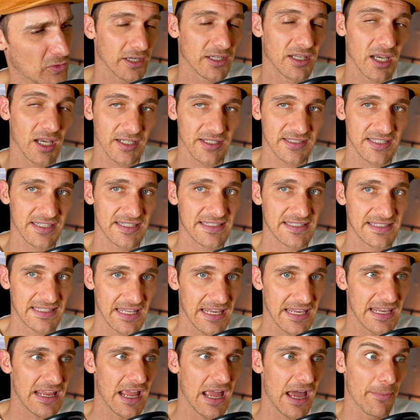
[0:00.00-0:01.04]
I'd like to
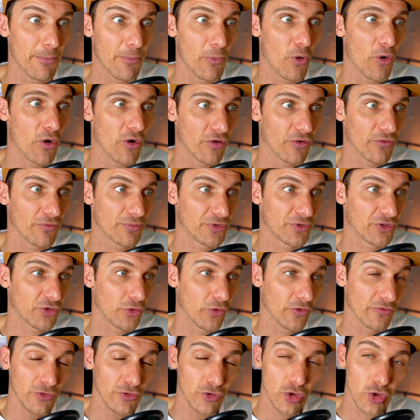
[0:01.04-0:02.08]
see a more
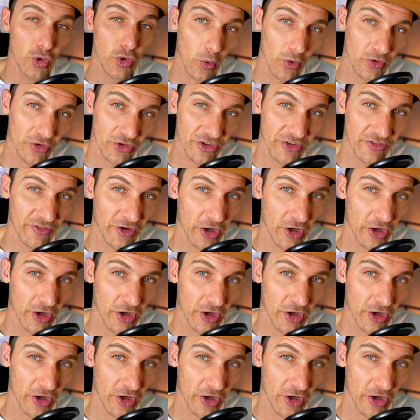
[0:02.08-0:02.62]
sort of nuanced